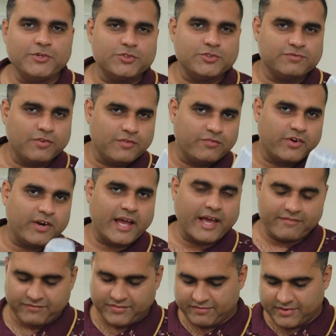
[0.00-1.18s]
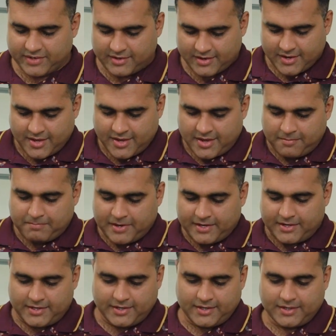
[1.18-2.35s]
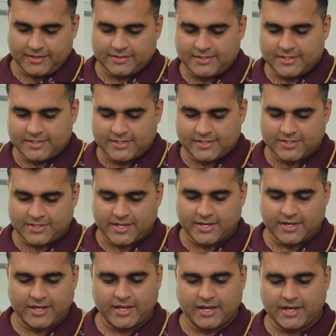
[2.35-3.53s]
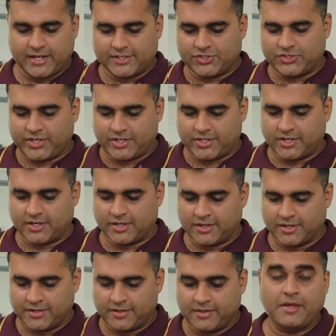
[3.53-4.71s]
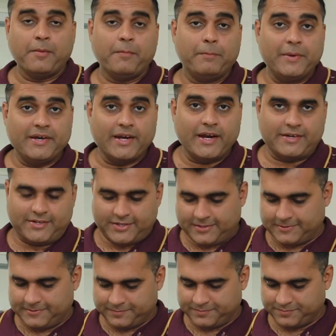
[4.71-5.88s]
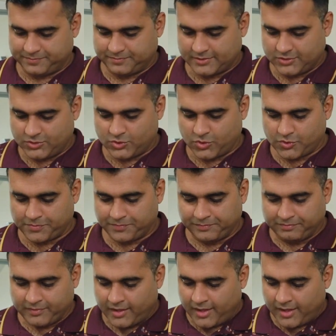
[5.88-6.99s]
be useful for everyone, but this is an electric bidet. So